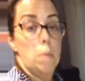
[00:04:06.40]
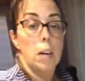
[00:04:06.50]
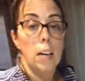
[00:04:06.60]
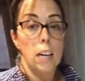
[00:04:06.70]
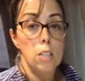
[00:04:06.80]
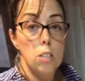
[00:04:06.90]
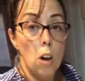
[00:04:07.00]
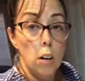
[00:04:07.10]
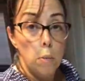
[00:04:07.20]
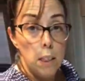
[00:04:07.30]
I'm going to get
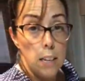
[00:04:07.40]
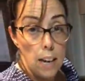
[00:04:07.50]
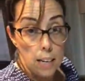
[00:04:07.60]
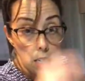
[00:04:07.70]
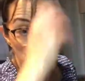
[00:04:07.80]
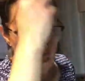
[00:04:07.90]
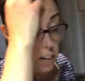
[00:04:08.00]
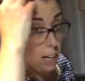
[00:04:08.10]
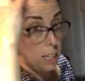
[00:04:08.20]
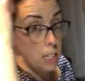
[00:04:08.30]
started with the next
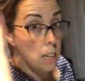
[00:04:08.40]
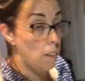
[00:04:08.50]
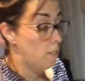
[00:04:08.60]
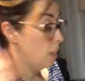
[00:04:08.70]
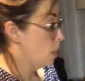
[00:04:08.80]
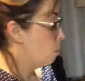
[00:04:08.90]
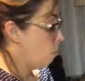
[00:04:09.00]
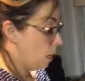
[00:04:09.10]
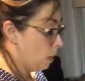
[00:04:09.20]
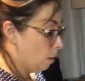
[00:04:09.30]
phase of this
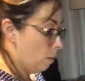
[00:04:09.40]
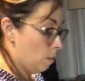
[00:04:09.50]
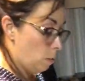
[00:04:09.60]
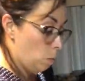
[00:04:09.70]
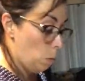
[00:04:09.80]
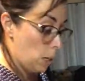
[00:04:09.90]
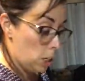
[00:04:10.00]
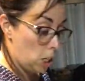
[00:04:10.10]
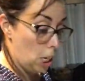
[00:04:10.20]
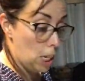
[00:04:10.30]
meal,
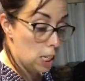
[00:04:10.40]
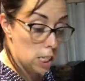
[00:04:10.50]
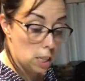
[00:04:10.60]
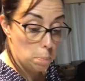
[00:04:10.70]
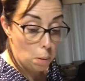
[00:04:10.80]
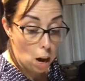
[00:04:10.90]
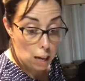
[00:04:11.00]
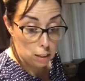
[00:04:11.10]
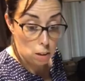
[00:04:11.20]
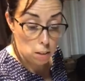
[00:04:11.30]
which is the
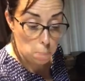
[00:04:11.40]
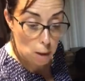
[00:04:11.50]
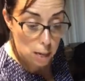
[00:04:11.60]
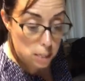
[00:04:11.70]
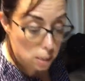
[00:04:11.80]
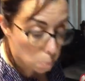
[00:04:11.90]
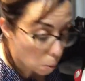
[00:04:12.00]
pasta